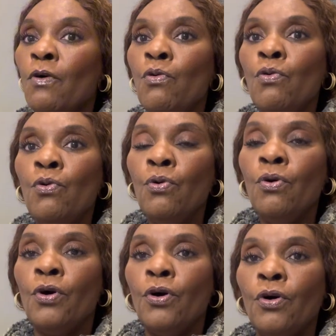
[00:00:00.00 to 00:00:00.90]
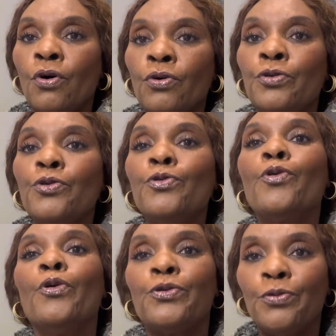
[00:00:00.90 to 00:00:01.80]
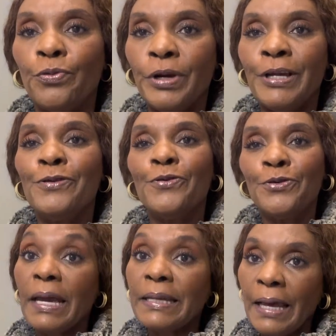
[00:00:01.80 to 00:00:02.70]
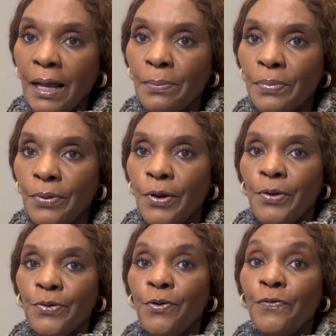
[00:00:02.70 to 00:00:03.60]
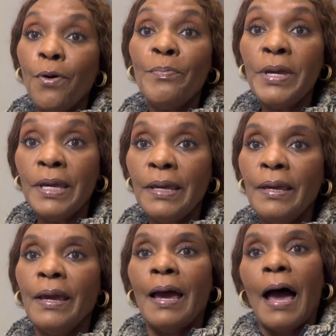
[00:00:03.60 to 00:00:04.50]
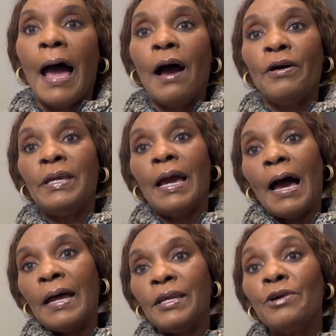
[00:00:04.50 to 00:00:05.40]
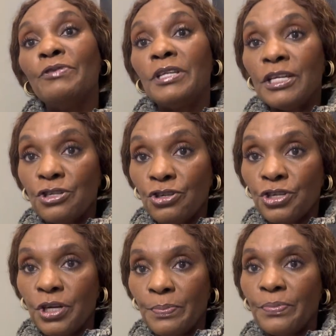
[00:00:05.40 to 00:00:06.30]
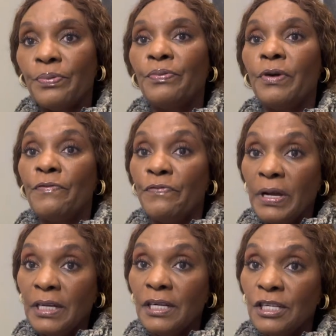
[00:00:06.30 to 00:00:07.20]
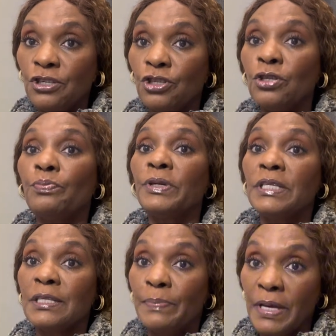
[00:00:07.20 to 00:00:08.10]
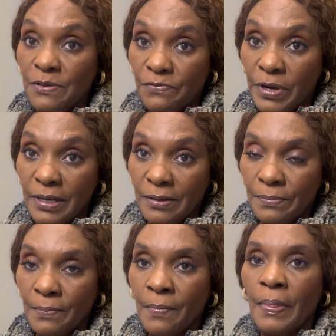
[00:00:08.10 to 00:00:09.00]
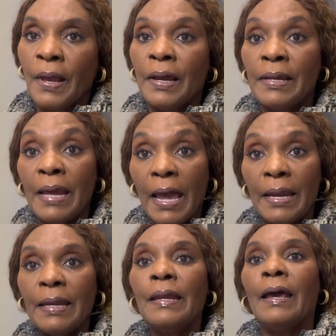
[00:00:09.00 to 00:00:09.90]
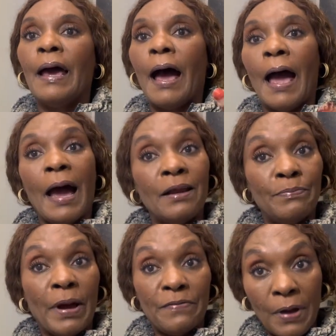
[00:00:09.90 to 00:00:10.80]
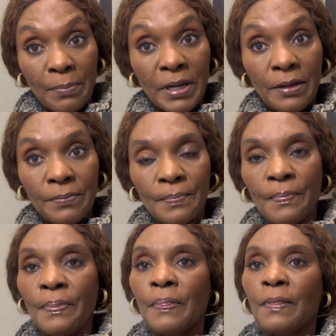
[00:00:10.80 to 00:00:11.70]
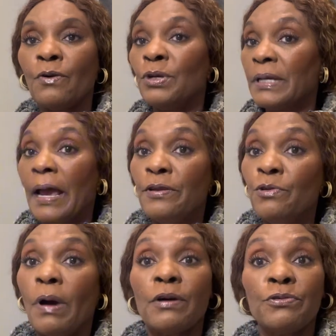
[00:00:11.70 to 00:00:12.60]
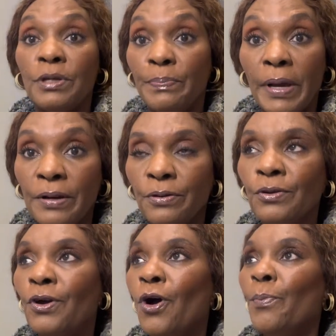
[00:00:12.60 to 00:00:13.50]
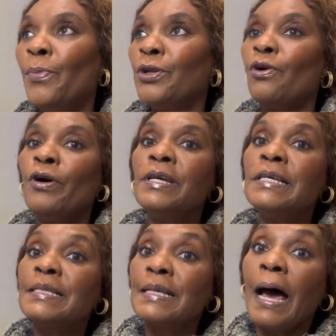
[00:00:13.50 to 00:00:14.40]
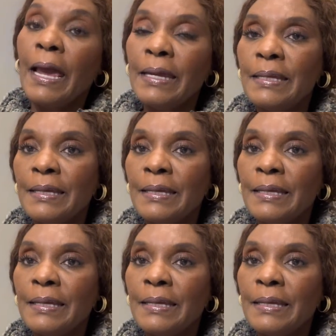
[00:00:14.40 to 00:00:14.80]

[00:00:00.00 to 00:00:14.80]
who do you go to in those get help? So for me, I already had a relationship, a friendly relationship with his best friend. Then I had my family, which I knew I could depend on. But on his side,